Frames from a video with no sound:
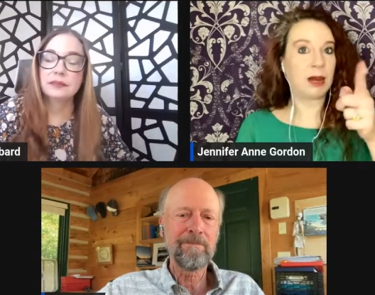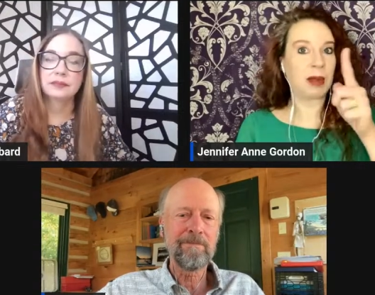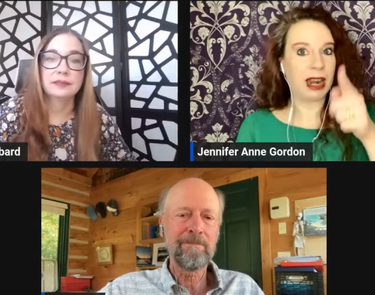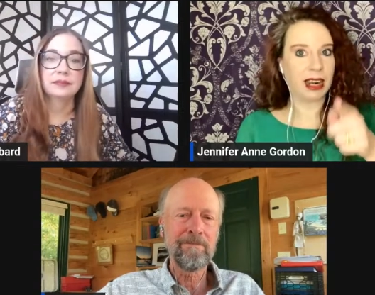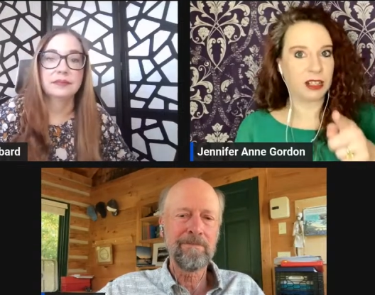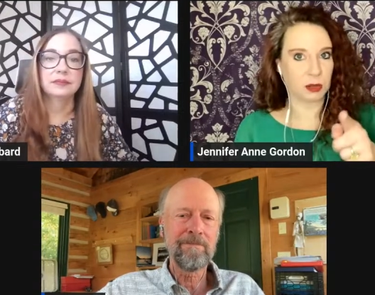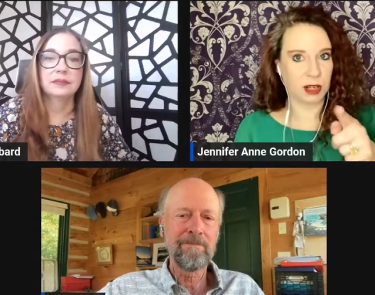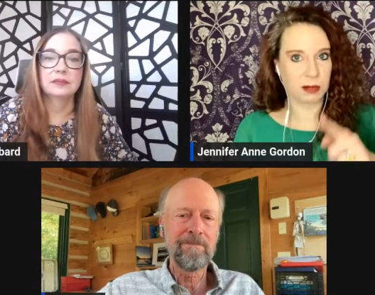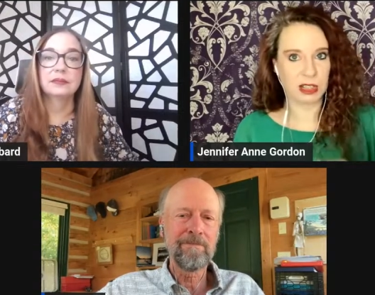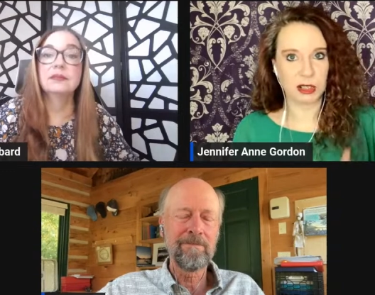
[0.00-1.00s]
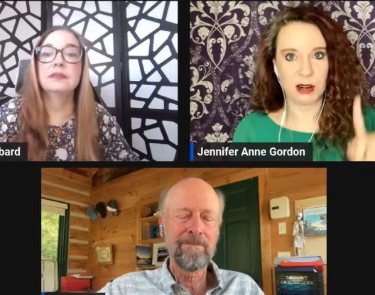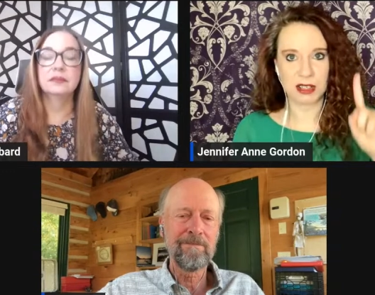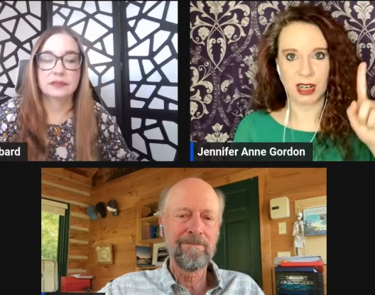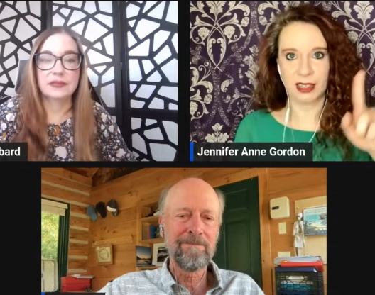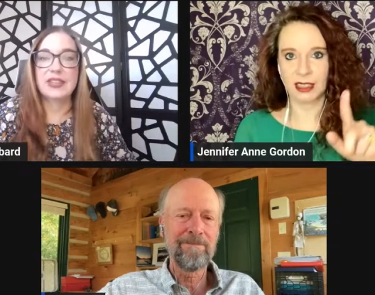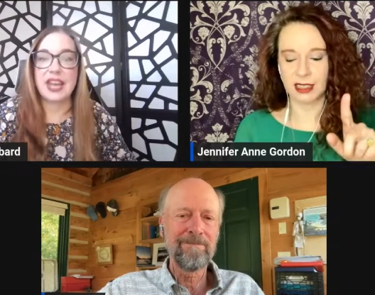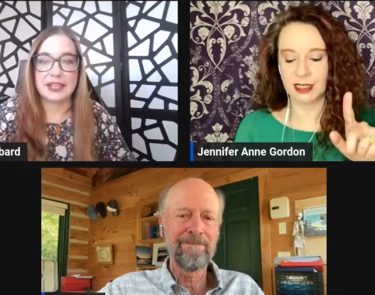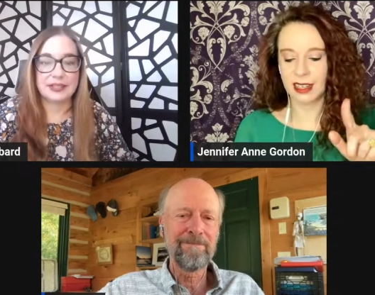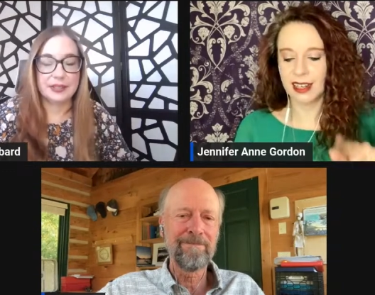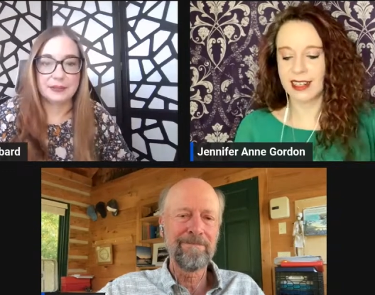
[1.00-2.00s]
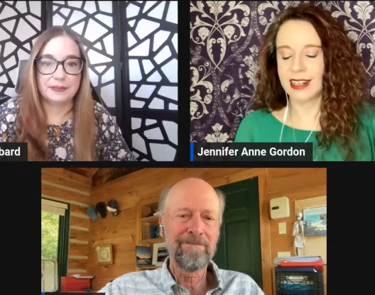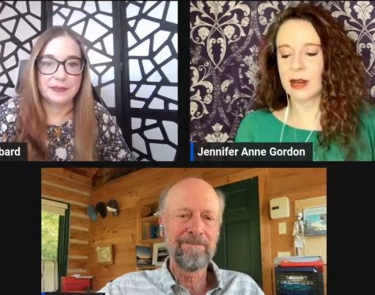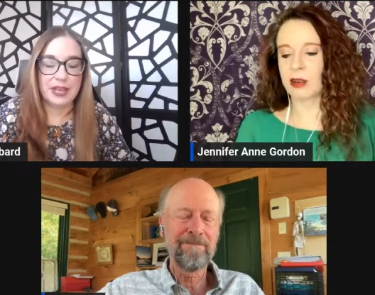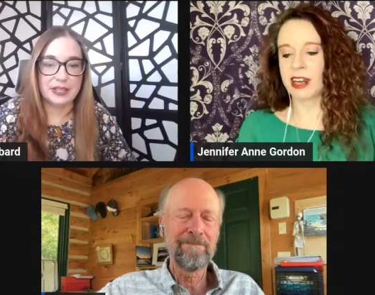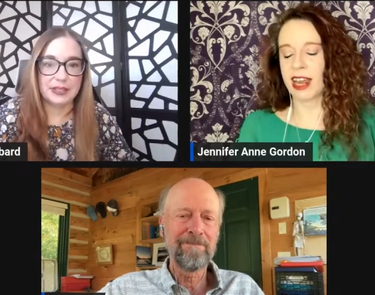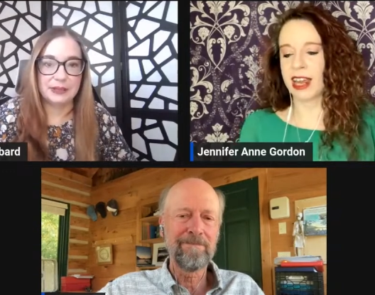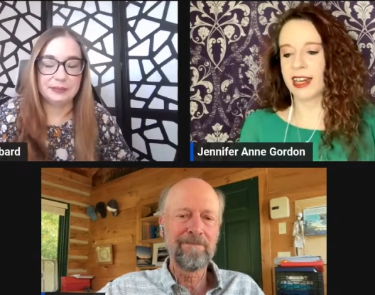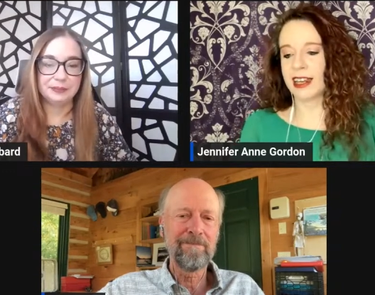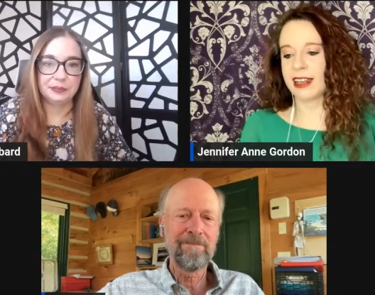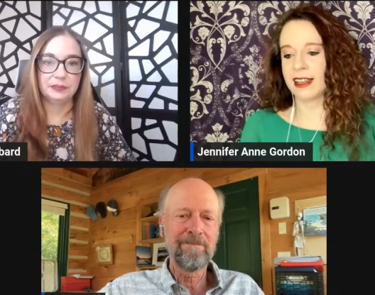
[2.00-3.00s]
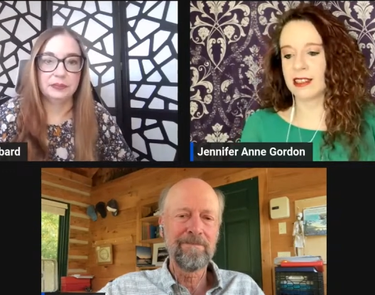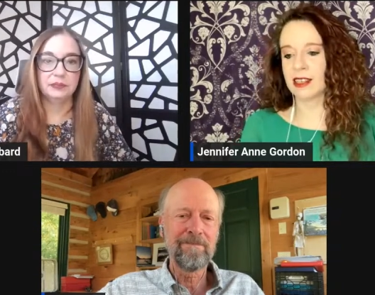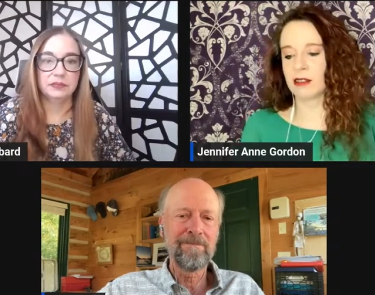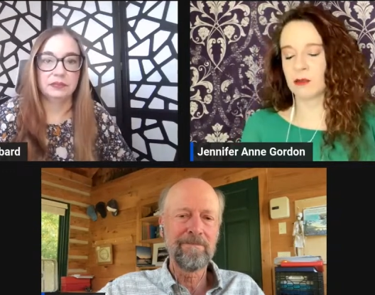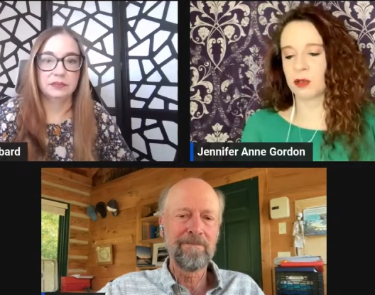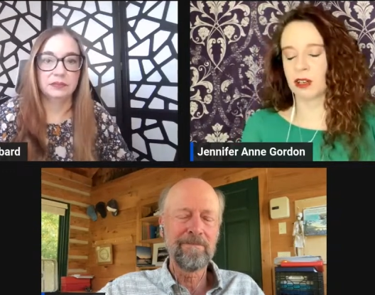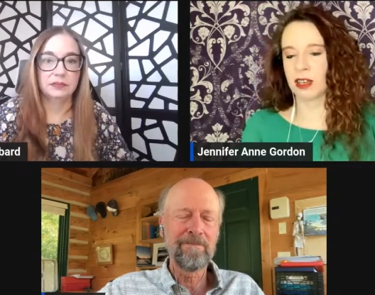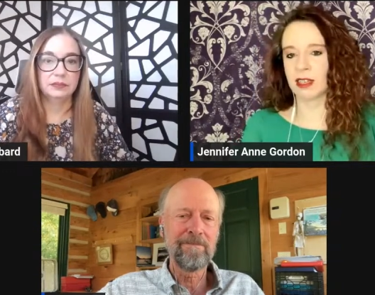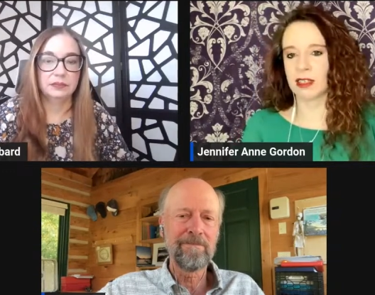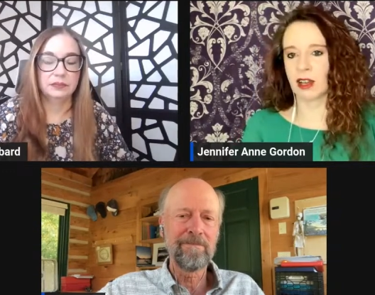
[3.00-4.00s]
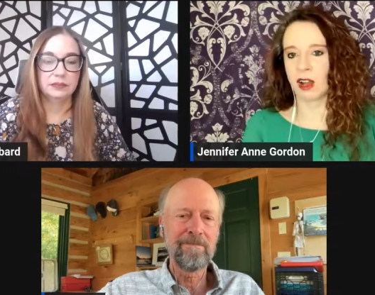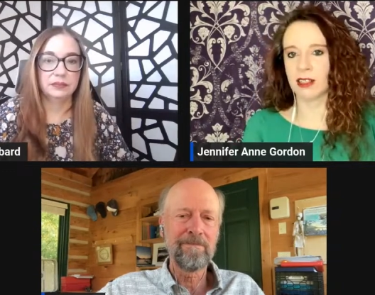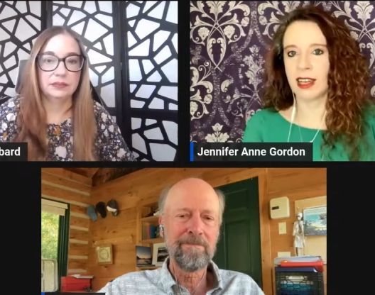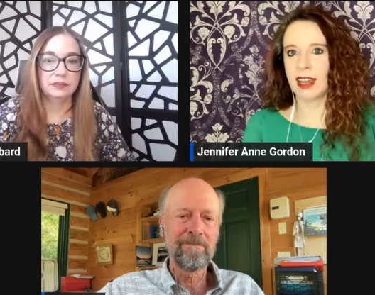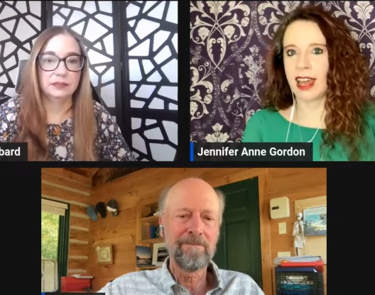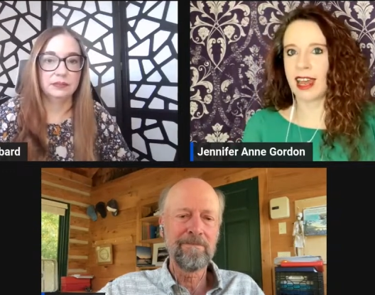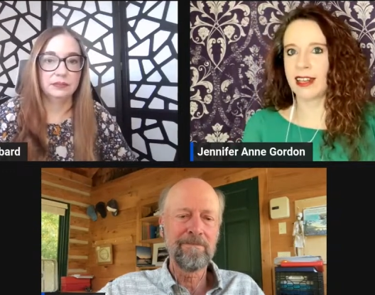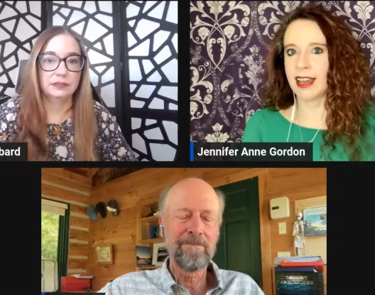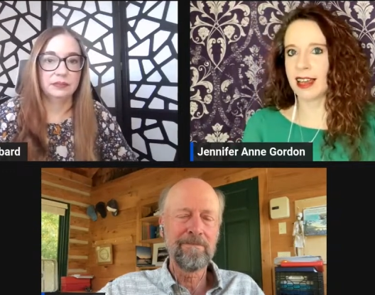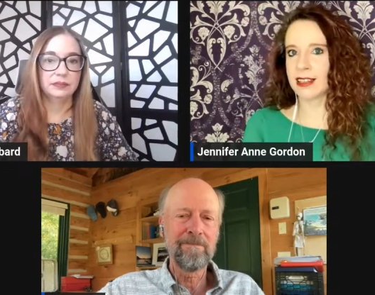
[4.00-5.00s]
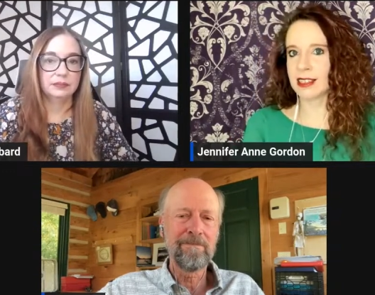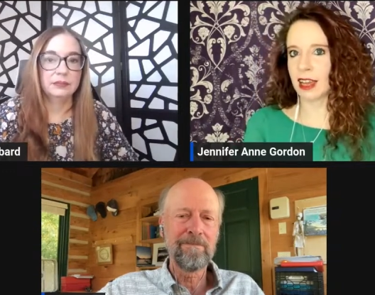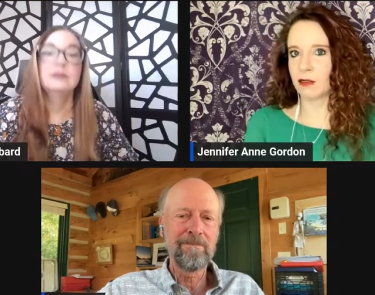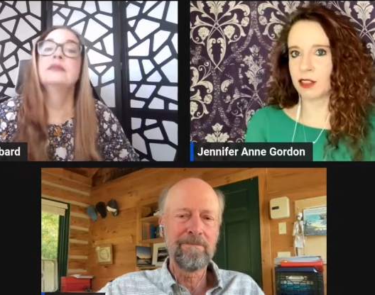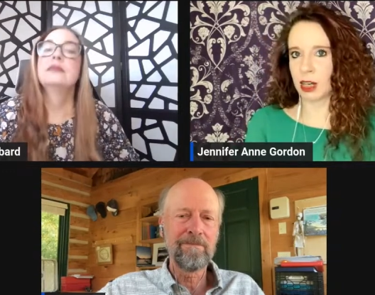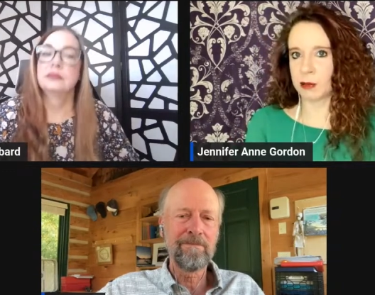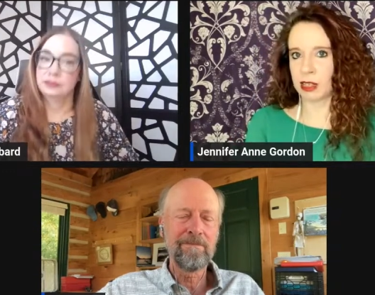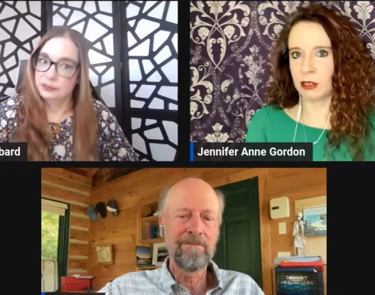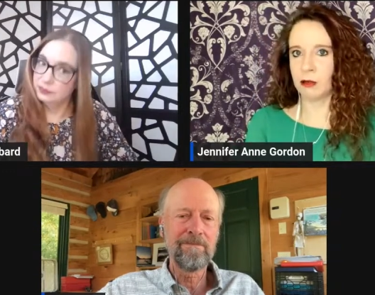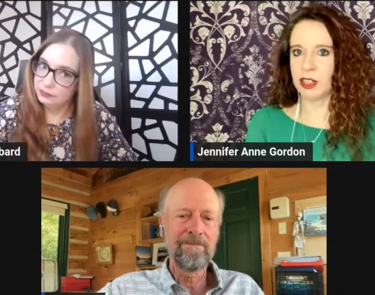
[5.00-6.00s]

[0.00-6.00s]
Speaker 1: I'm like, I just wanted to make sure I was getting the, yes. the name yeah. right. And his book is called NSFW,